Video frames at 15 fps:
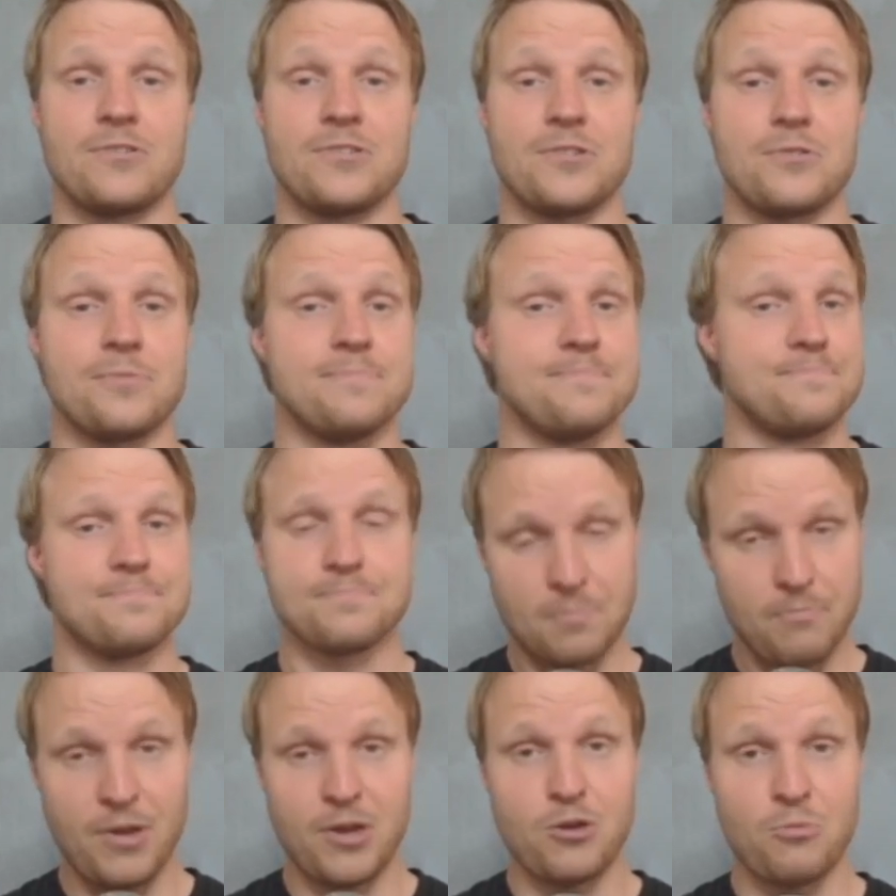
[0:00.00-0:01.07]
So
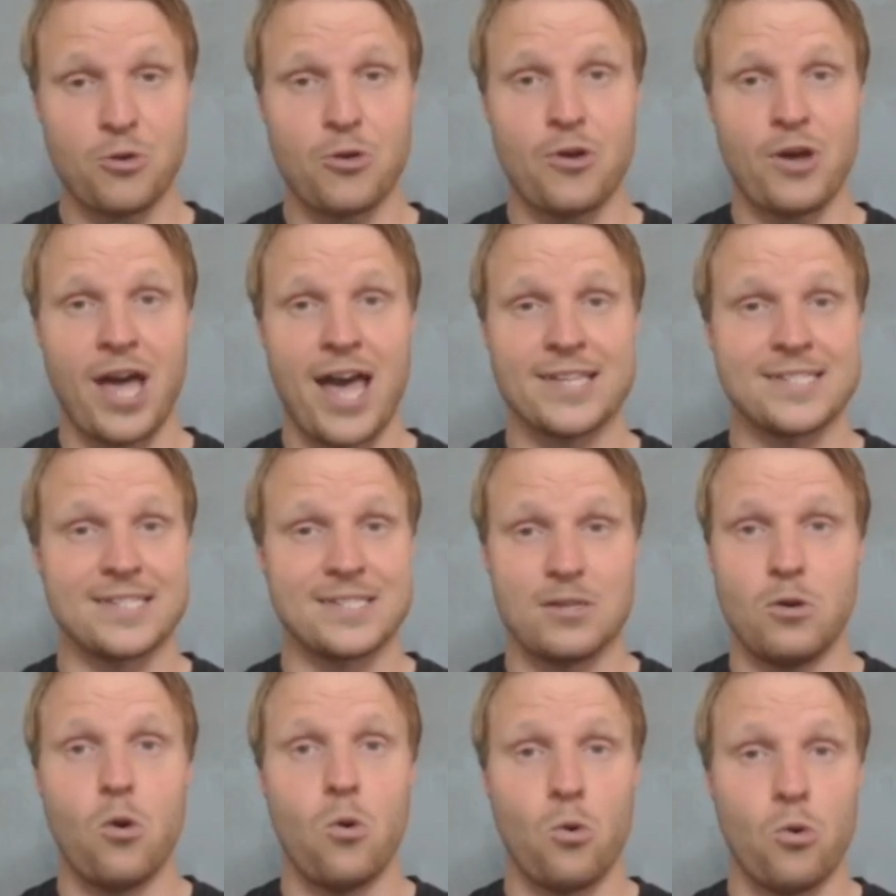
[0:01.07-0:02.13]
Pedro Porro has
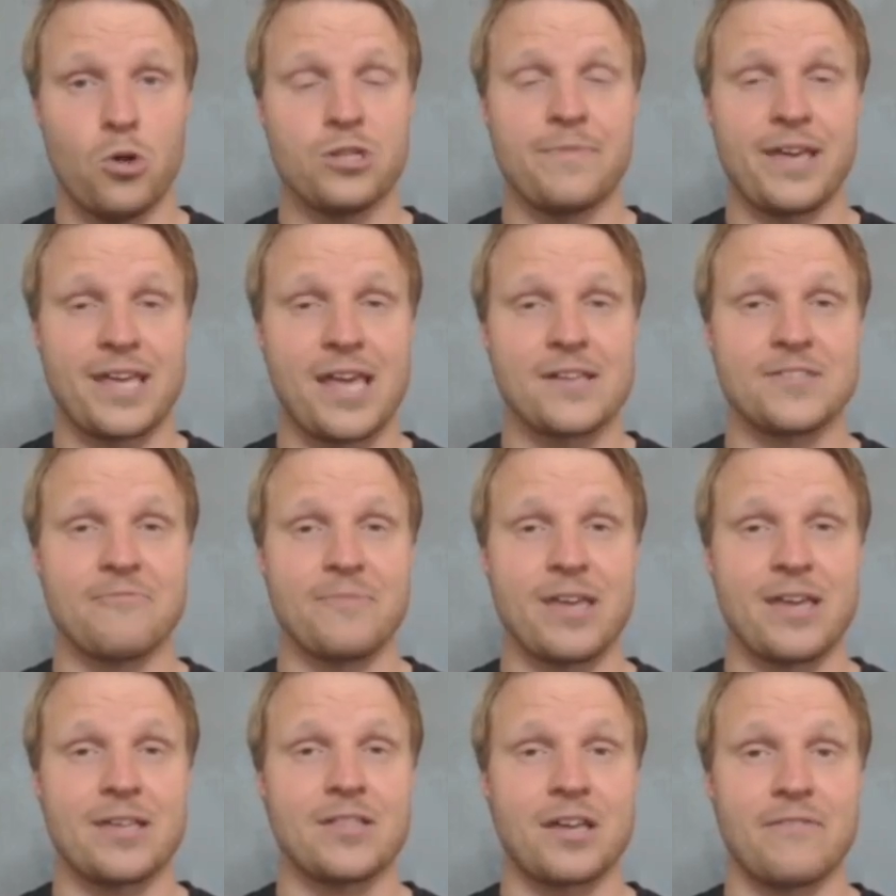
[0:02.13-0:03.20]
all the makings of
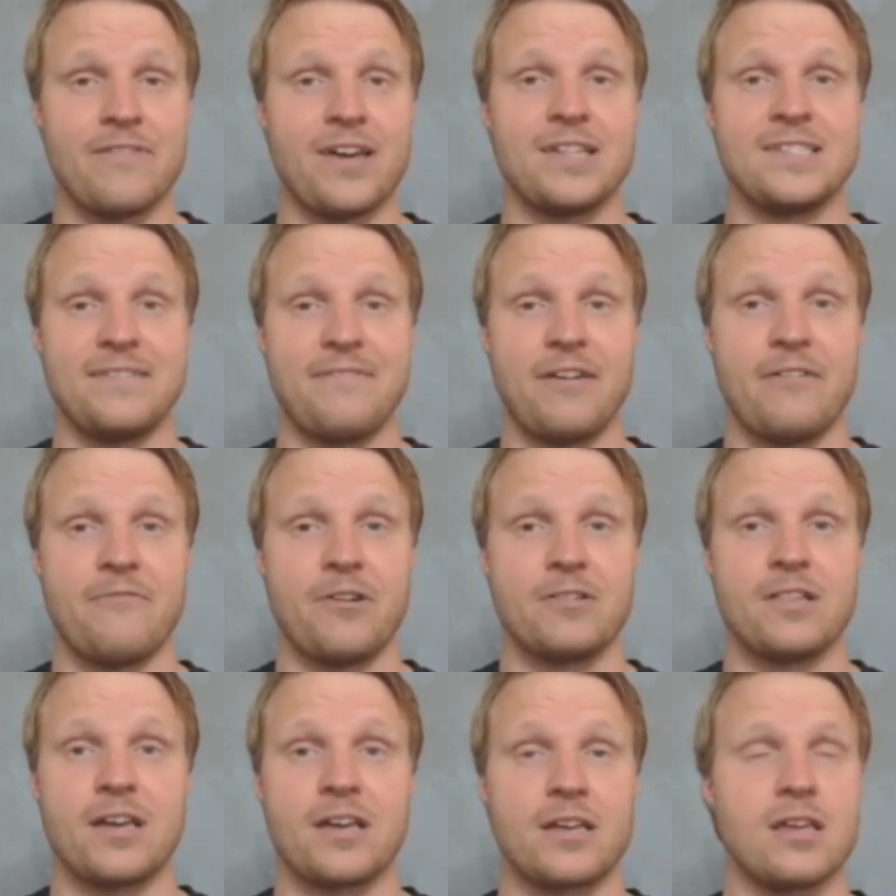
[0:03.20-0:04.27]
being like a fantasy
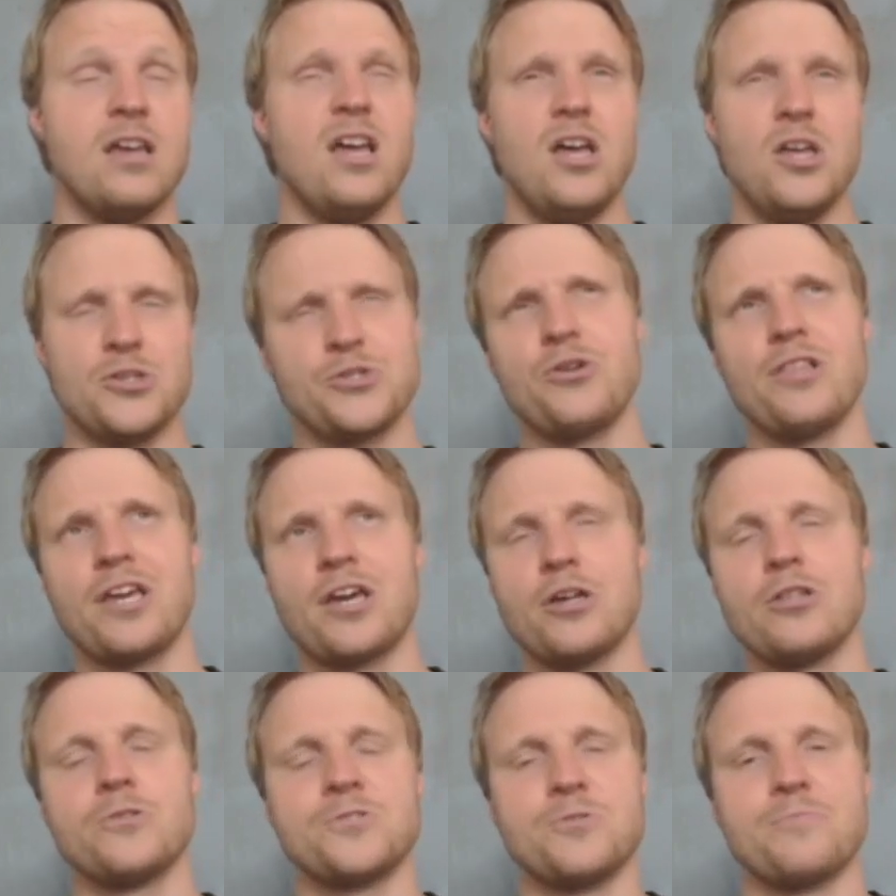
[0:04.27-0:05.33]
favorite, like sort of like
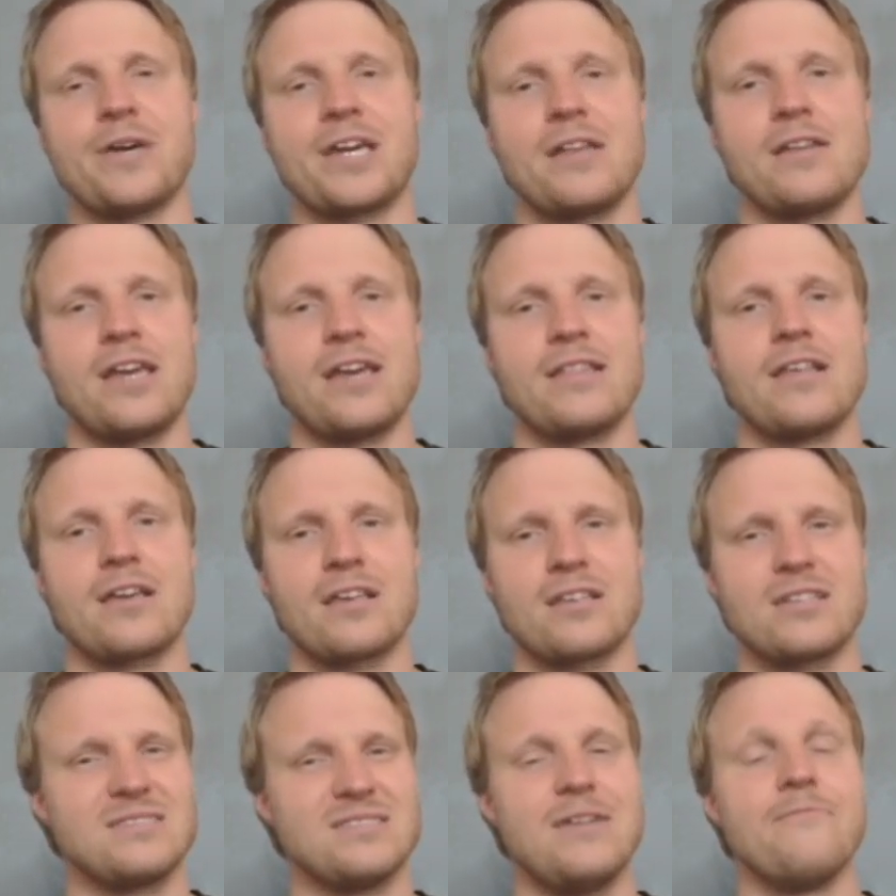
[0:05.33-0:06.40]
Alonso back in the day. Like
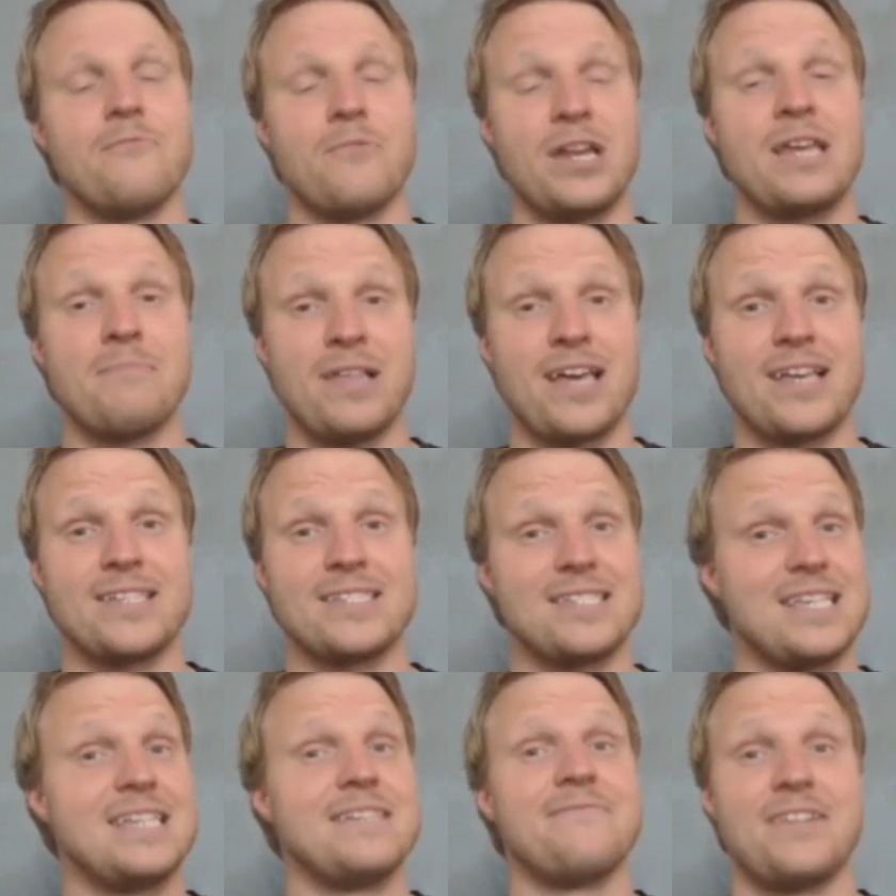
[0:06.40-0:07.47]
when he plays,
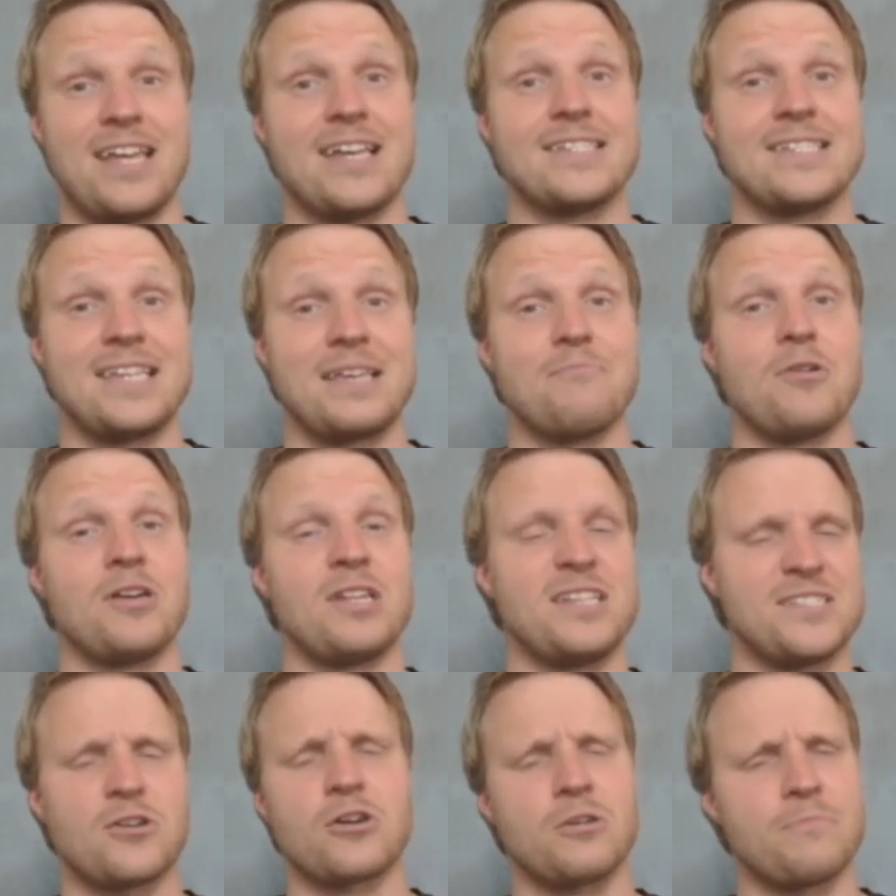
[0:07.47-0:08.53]
he's fantastic, but
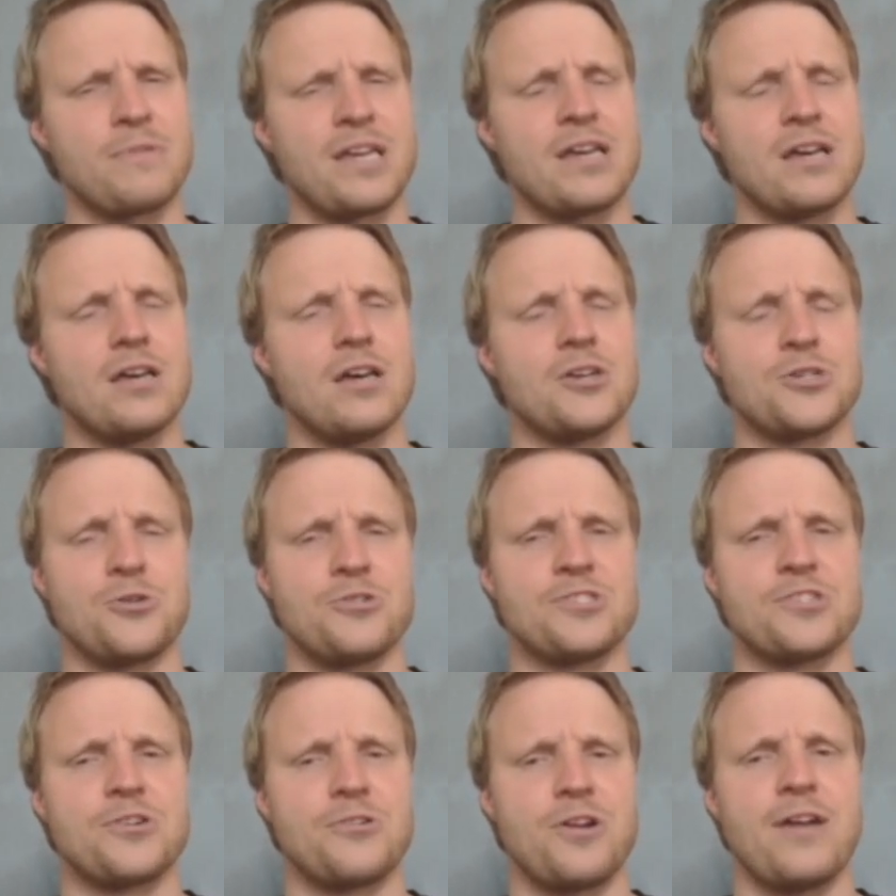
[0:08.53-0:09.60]
he's not going to be a sure
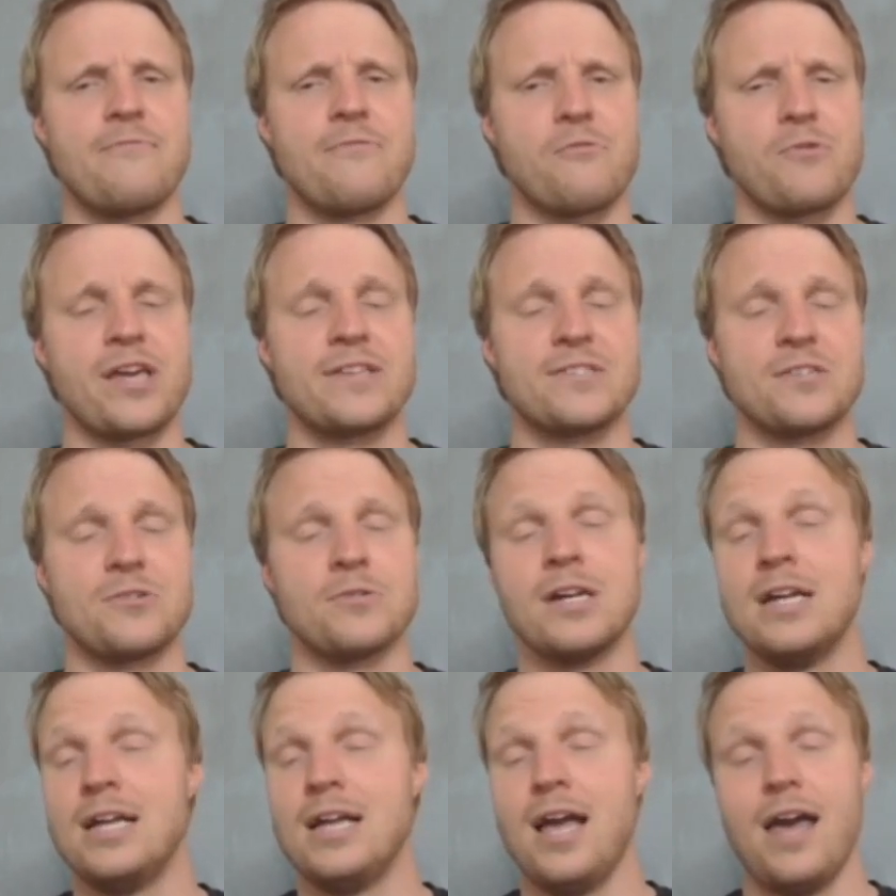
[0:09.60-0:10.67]
starter every week. So
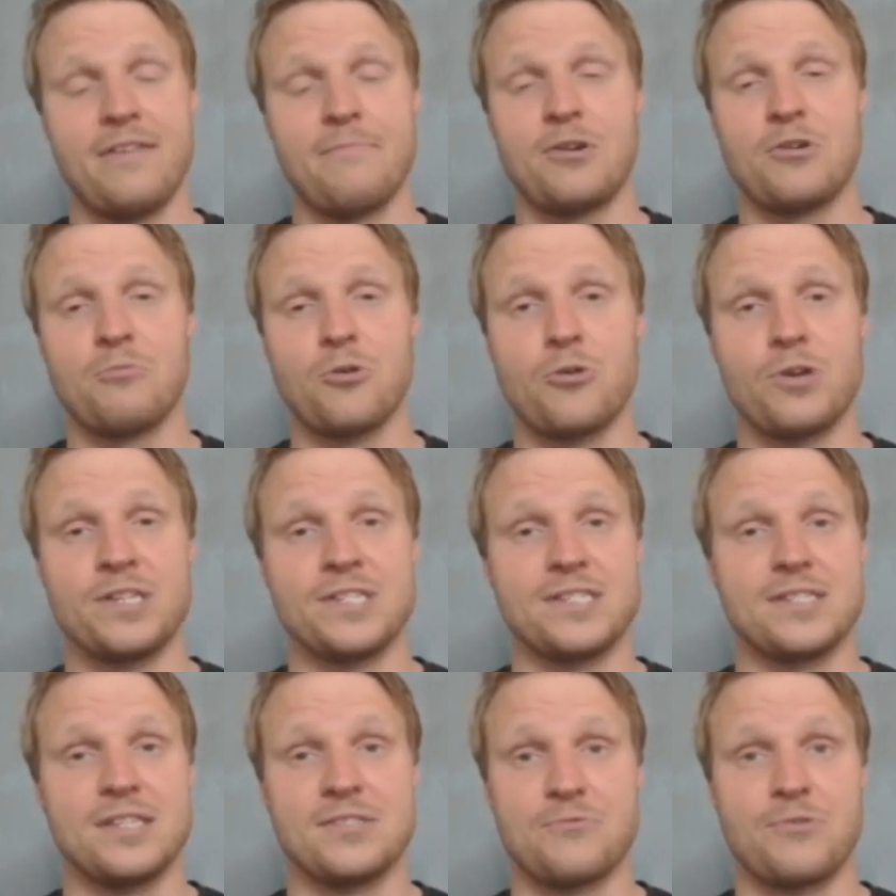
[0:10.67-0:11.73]
I think Pedro Porro
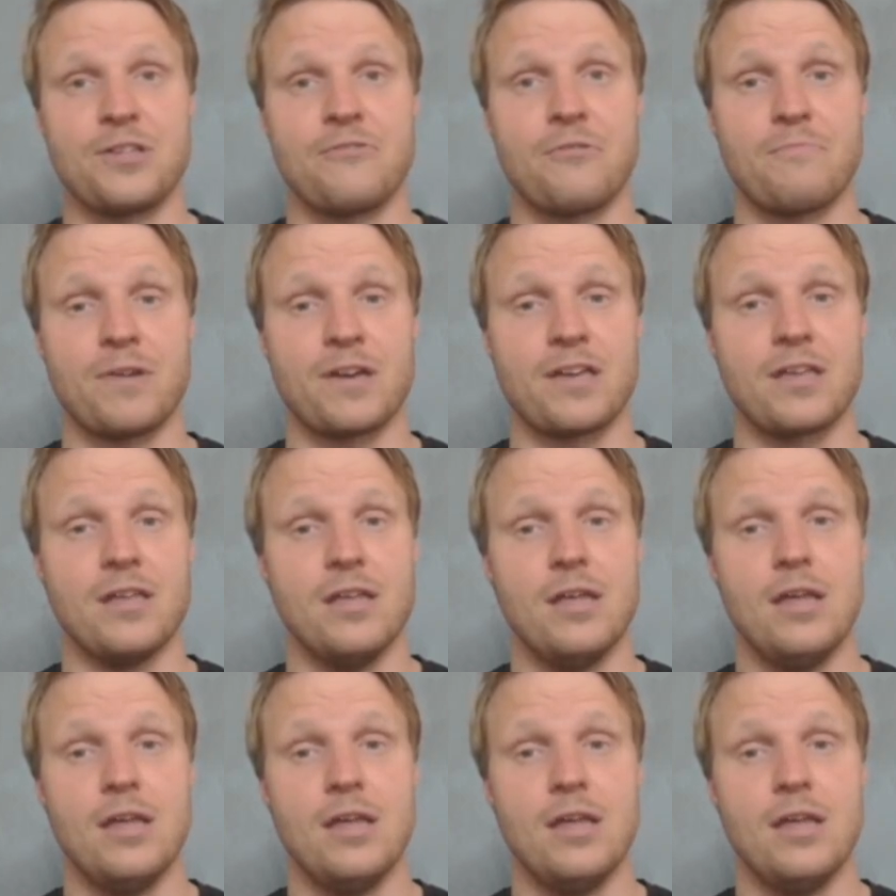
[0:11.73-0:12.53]
is a really fun pick.